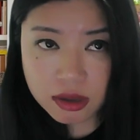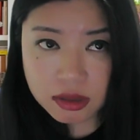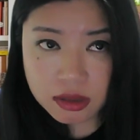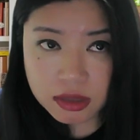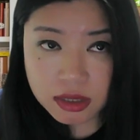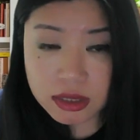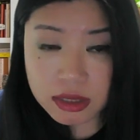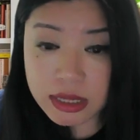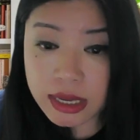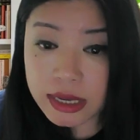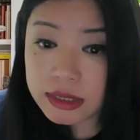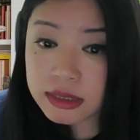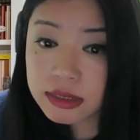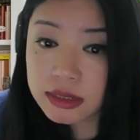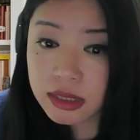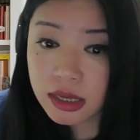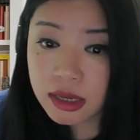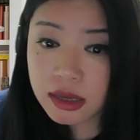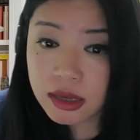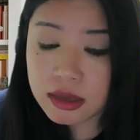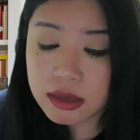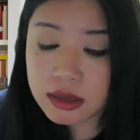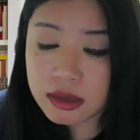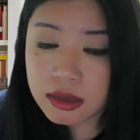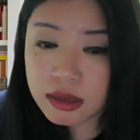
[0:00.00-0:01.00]
The next
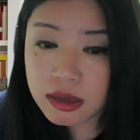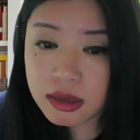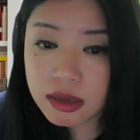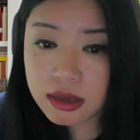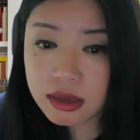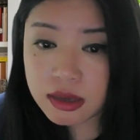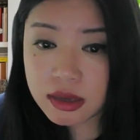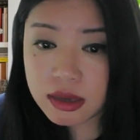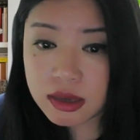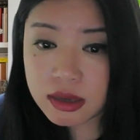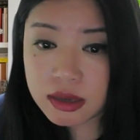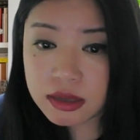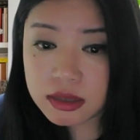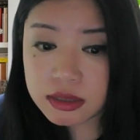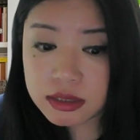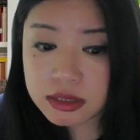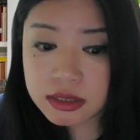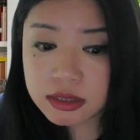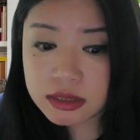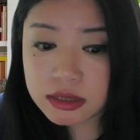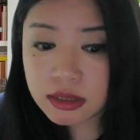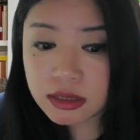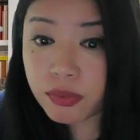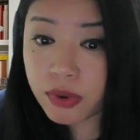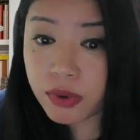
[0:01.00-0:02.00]
thing
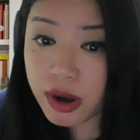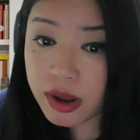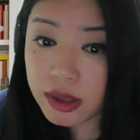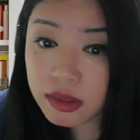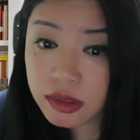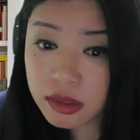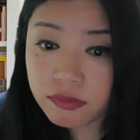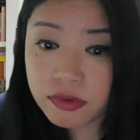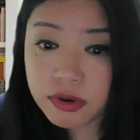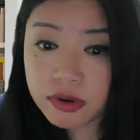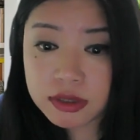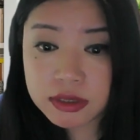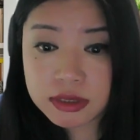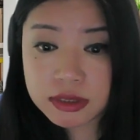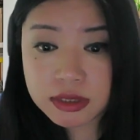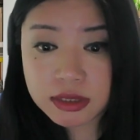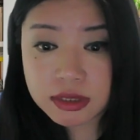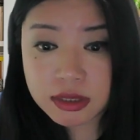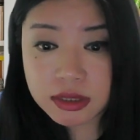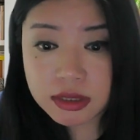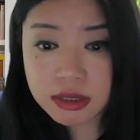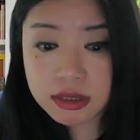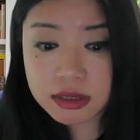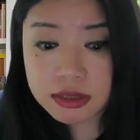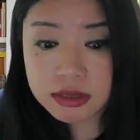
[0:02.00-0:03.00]
is breadth
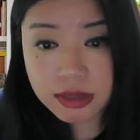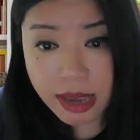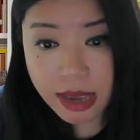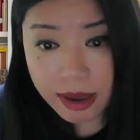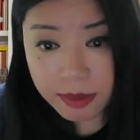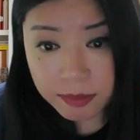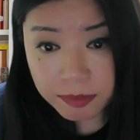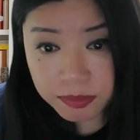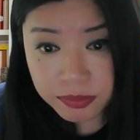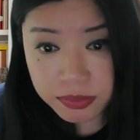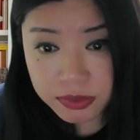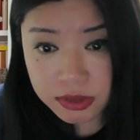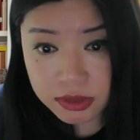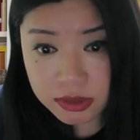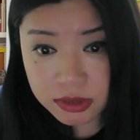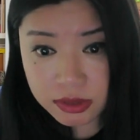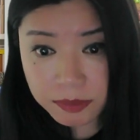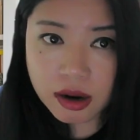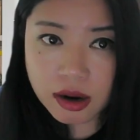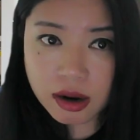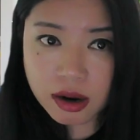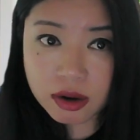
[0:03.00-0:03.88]
versus depth.